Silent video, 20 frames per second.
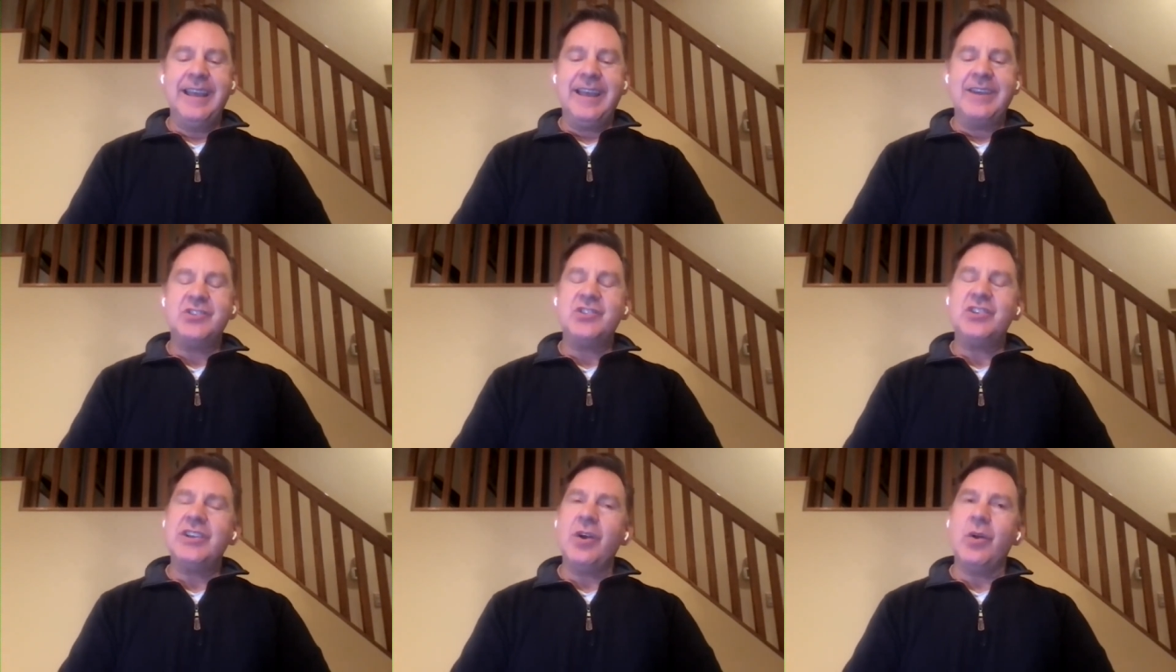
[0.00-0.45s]

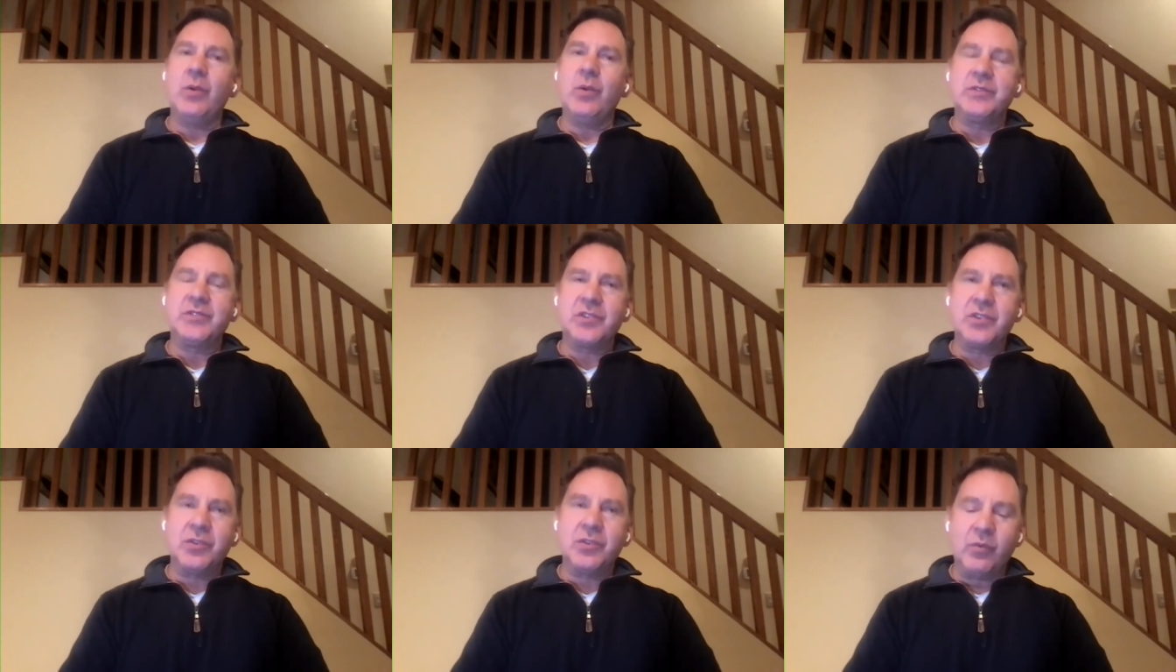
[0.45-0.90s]
And she
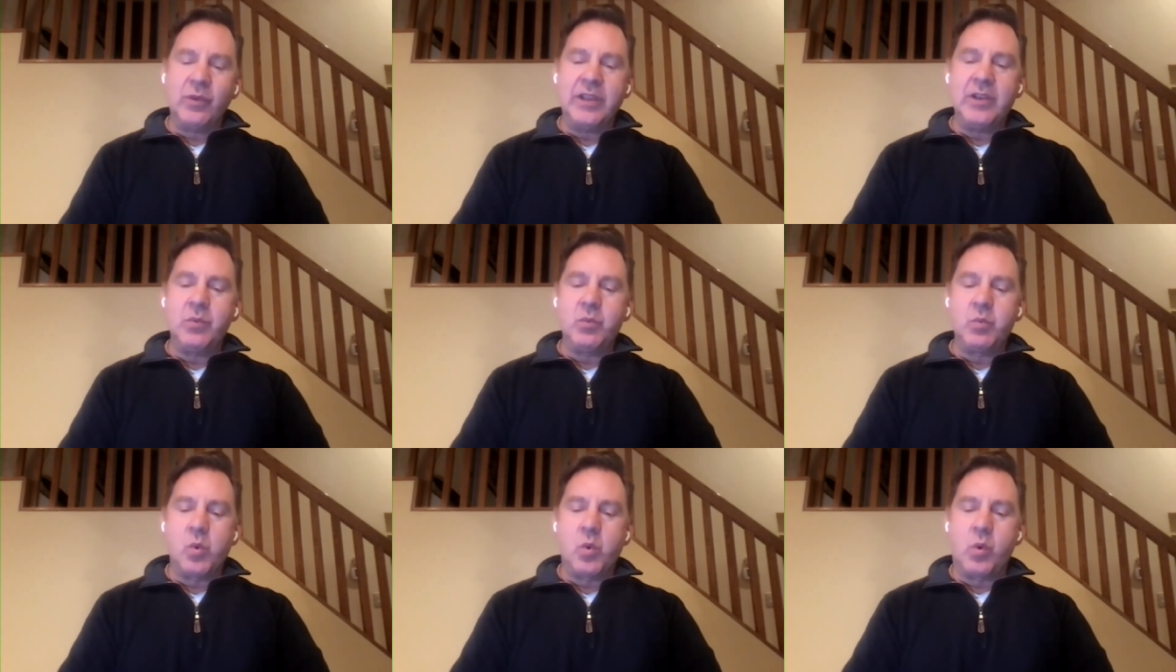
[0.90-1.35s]
holds three
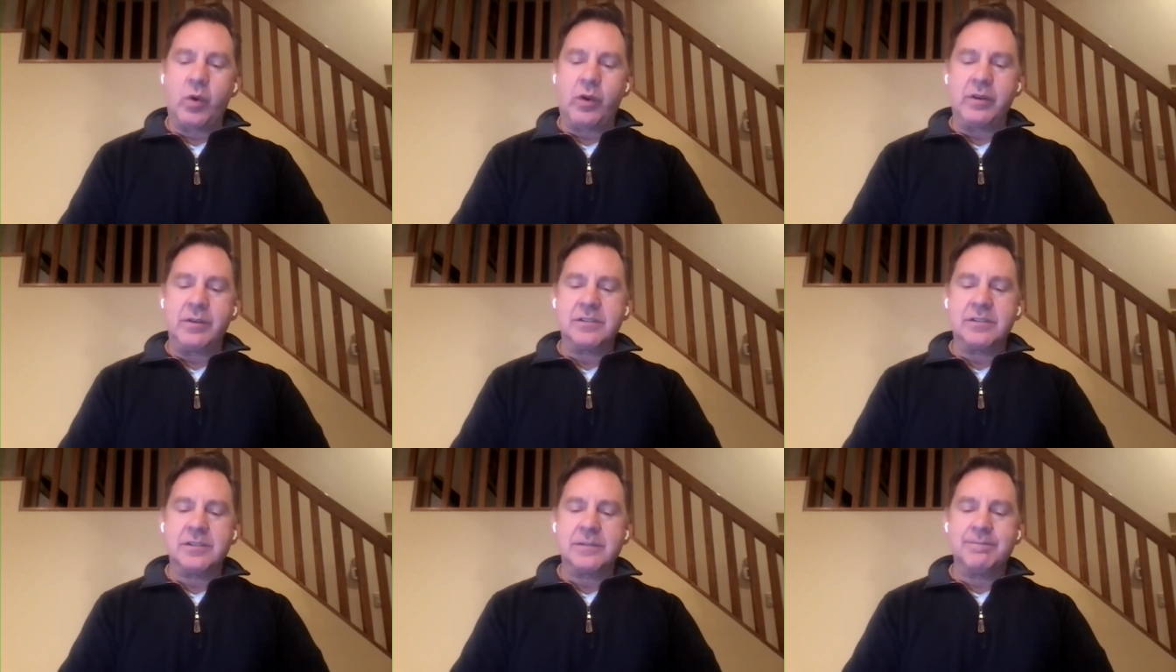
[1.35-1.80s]

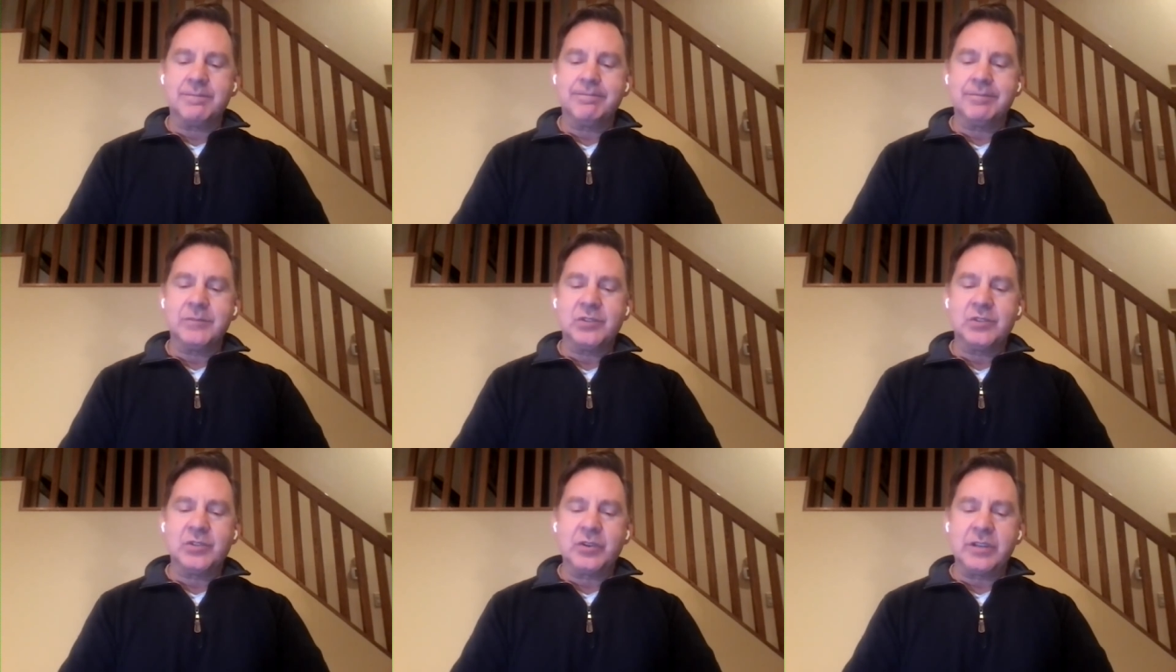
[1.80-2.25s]
awards
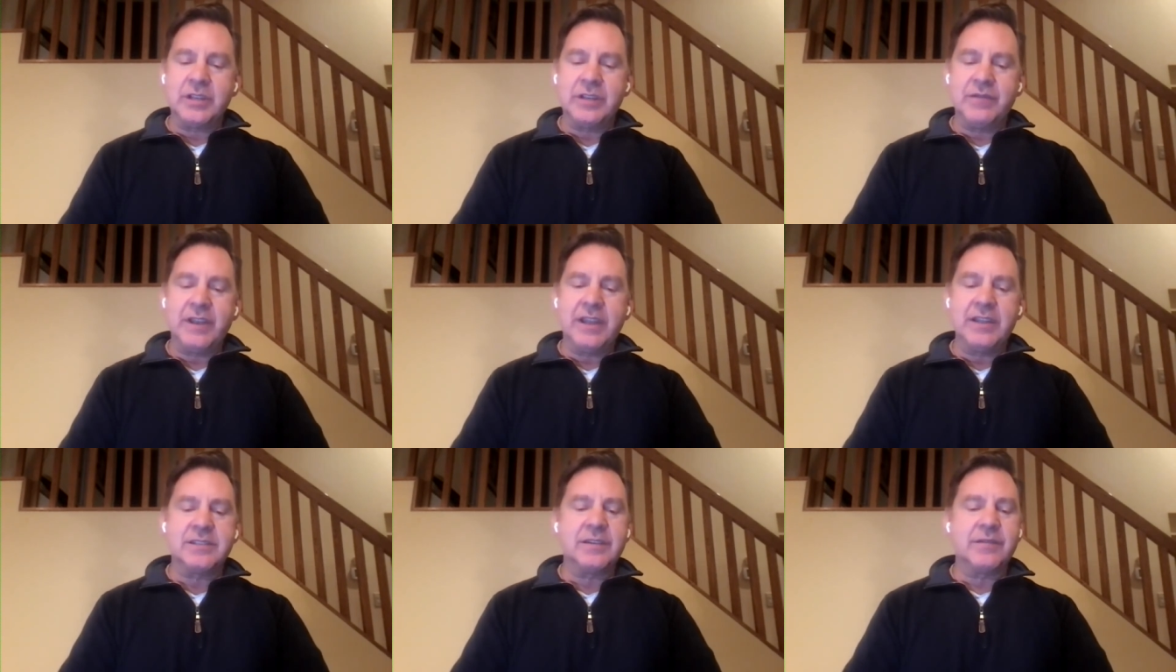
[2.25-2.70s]

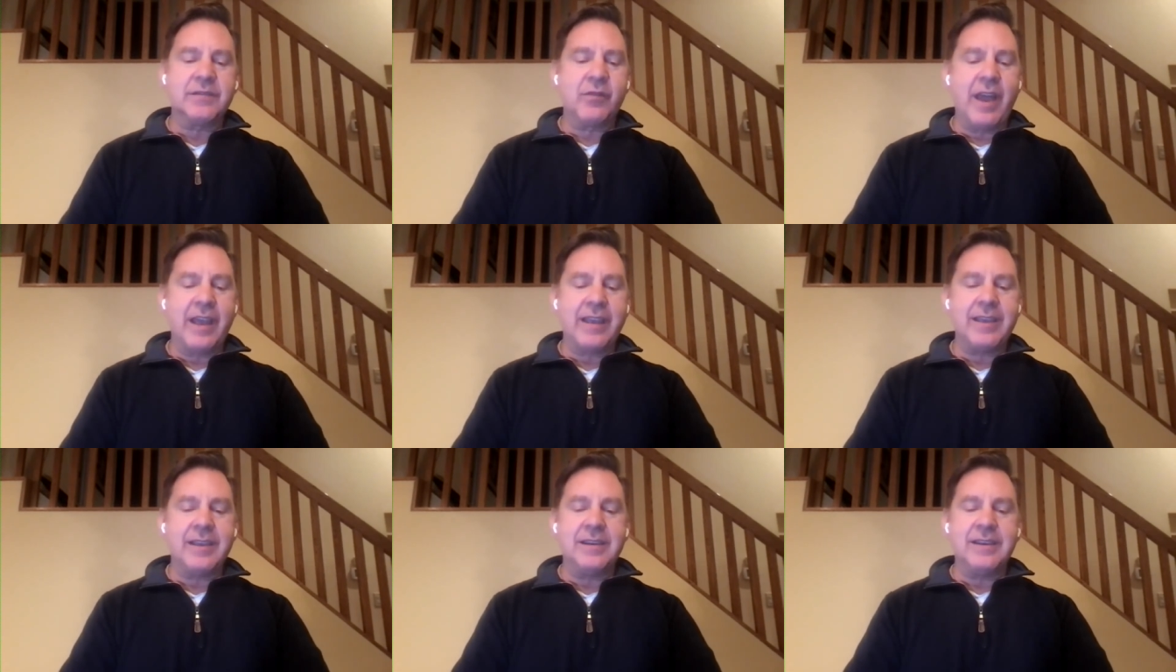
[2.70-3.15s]
certificates of
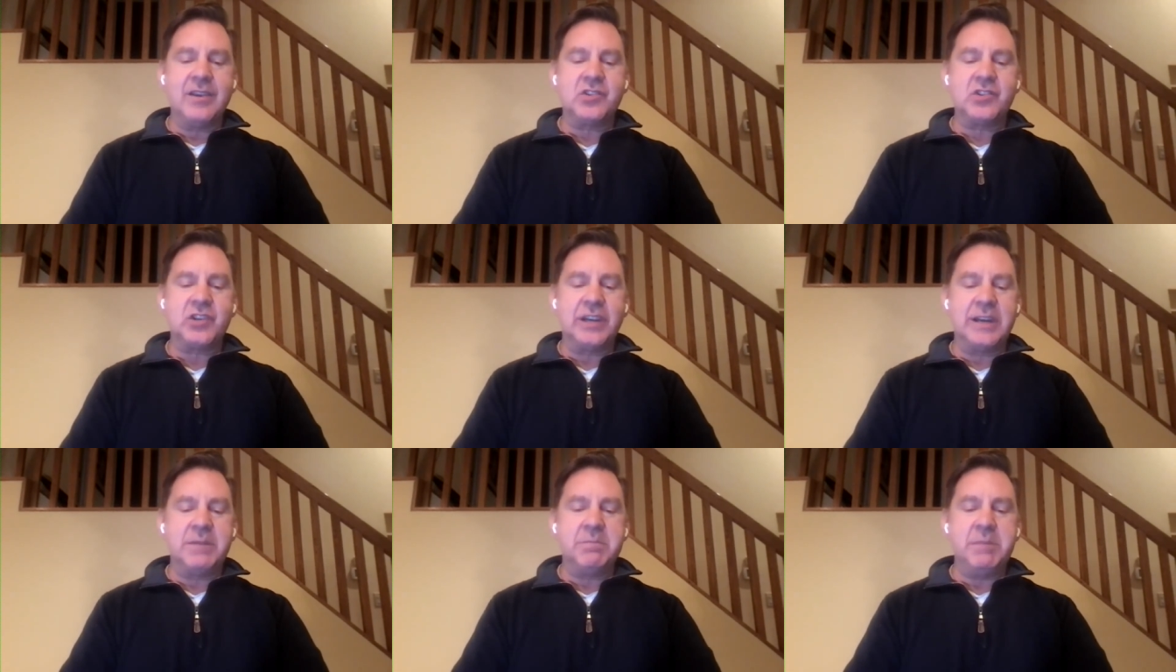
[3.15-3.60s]

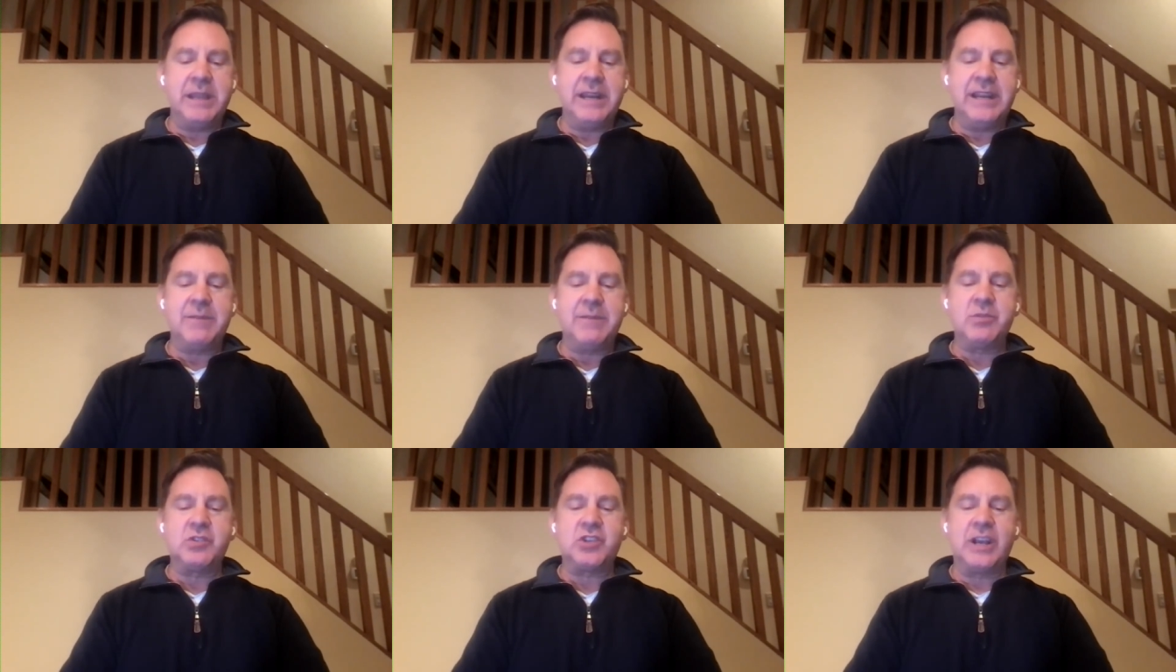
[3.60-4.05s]
recognition in
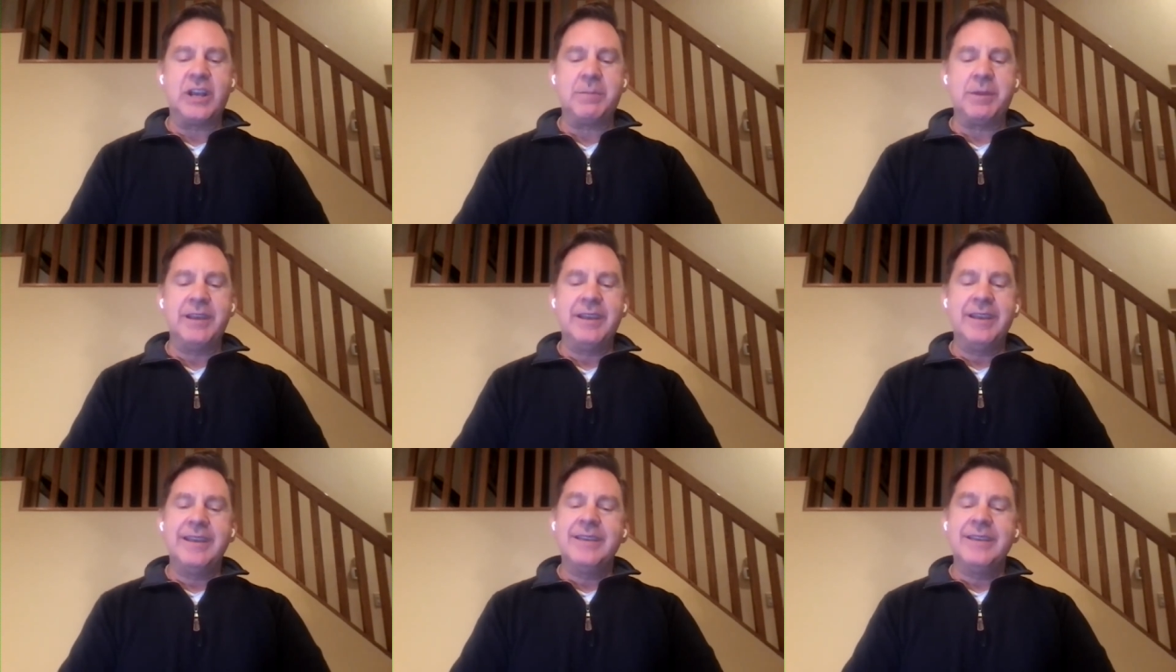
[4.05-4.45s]
mediumship,